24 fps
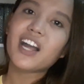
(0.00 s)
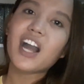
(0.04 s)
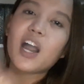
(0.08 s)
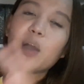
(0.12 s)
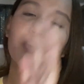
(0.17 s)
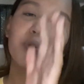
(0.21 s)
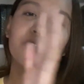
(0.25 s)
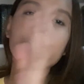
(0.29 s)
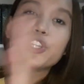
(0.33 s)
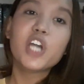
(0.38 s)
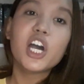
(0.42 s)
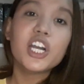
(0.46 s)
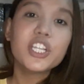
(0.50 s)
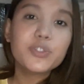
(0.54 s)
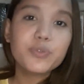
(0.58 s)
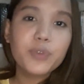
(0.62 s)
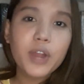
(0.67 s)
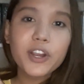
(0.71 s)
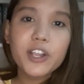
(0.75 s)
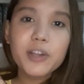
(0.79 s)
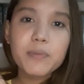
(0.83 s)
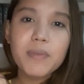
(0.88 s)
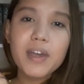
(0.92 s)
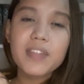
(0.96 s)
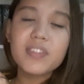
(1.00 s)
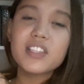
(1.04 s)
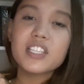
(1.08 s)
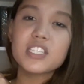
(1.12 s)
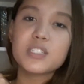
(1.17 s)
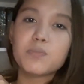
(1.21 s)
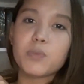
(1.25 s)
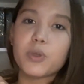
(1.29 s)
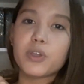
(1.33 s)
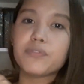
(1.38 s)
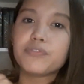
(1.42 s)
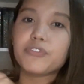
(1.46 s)
I would not recommend this
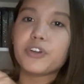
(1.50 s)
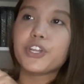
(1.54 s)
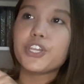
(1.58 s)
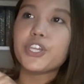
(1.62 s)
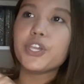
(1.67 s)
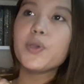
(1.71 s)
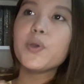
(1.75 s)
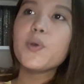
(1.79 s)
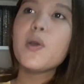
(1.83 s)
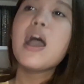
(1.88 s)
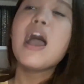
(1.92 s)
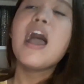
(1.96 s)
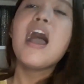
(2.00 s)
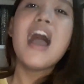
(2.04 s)
book for you.